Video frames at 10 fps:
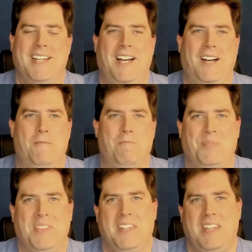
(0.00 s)
I
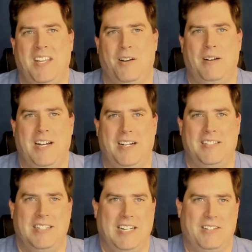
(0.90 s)

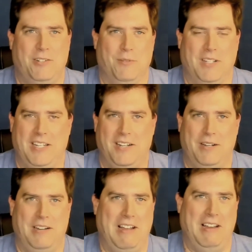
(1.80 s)
couldn't really,
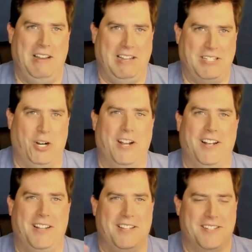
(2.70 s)
I started
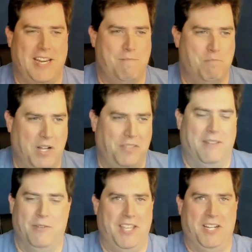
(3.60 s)
it the same month
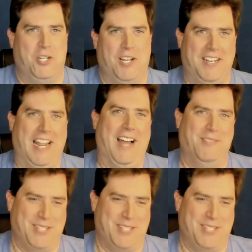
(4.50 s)
everything shut down.